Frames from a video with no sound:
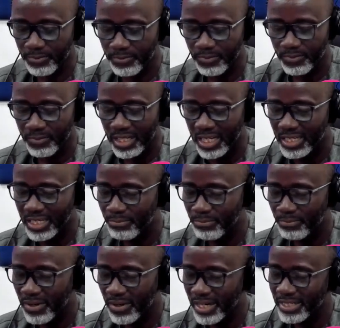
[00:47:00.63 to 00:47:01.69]
learning
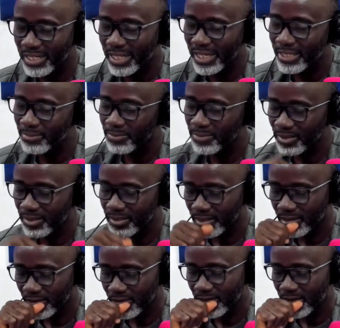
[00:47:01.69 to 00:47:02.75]
paradigms
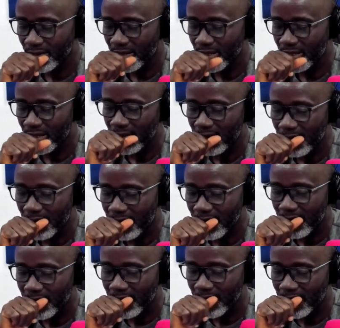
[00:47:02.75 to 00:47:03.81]

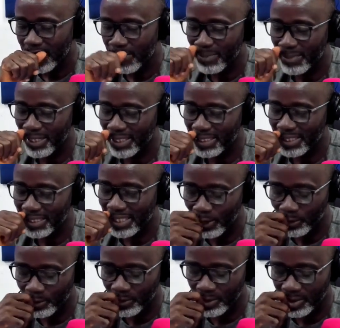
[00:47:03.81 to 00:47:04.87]
matter a
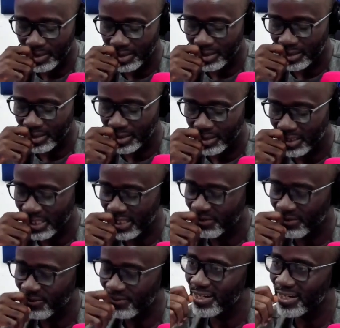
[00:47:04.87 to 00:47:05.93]
lot as
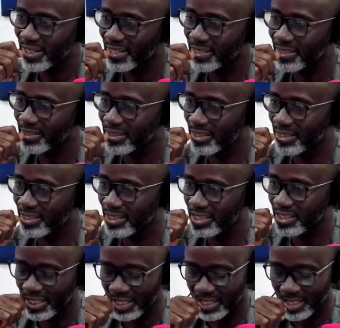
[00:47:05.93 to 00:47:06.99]
far as teaching and
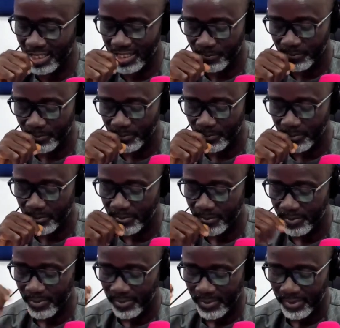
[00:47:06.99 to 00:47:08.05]
learning
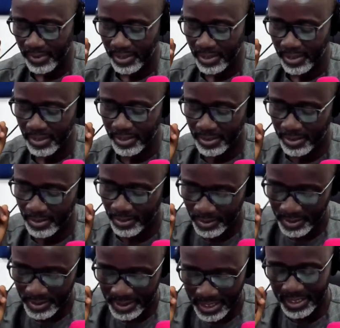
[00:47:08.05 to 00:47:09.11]
is
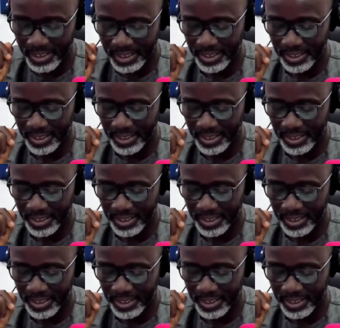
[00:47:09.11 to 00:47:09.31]
concerned,